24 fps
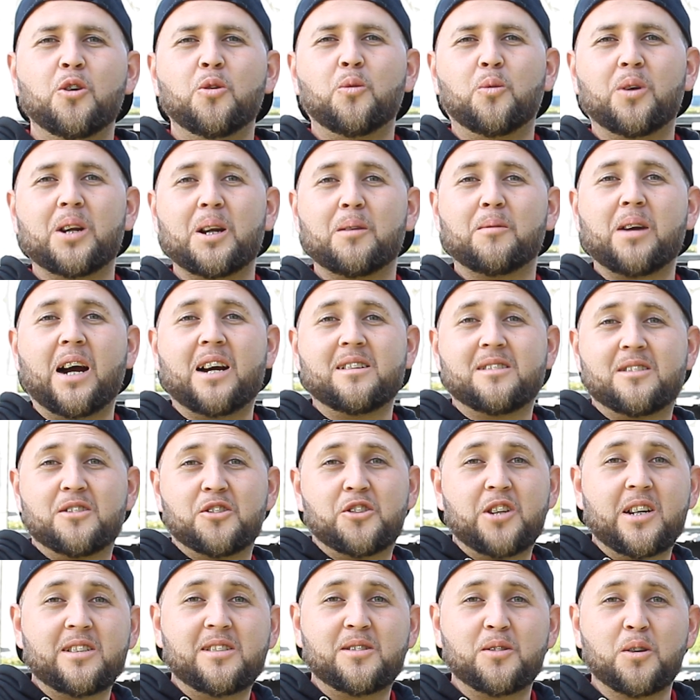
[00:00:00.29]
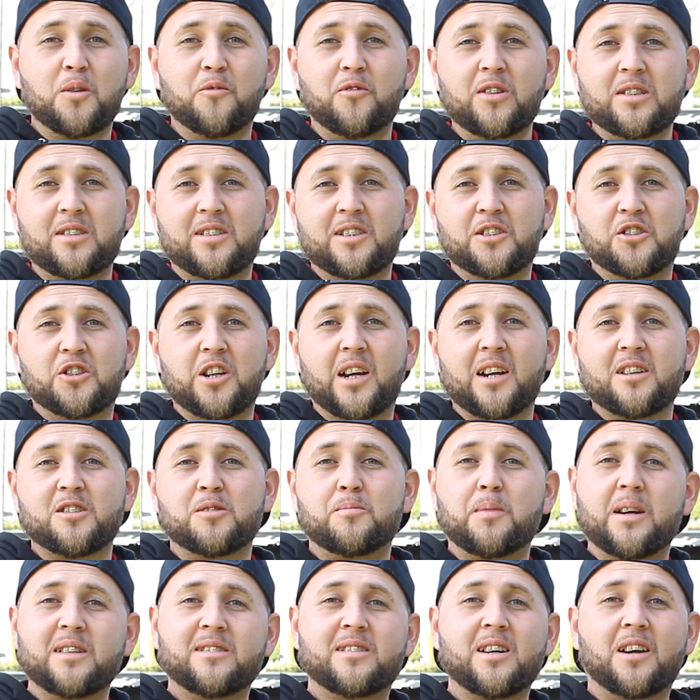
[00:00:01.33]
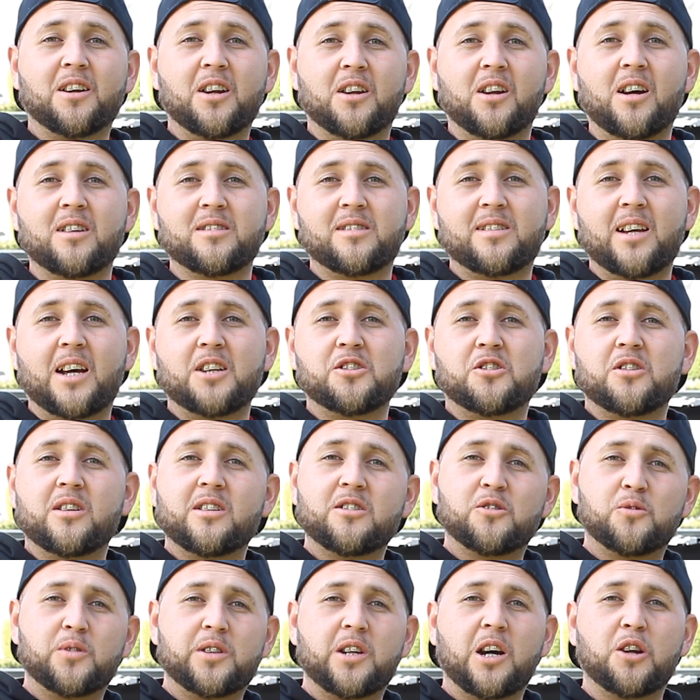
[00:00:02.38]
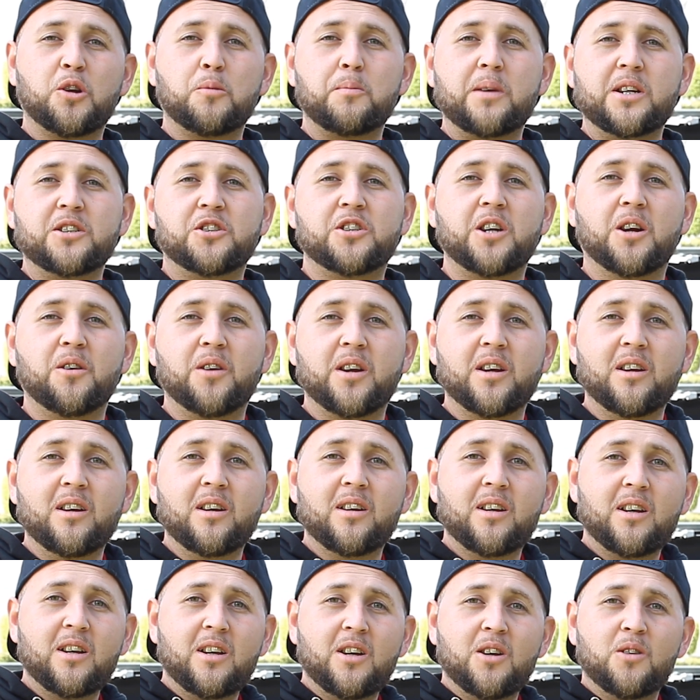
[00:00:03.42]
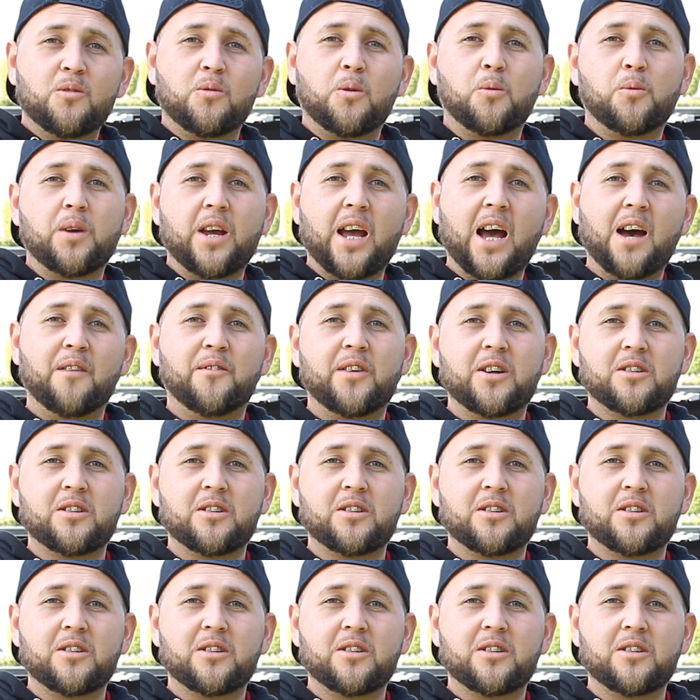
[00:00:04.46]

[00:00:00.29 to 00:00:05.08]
What up, guys? It's Jesse of Vintage X, based out of Los Angeles, Redondo Beach area. What we have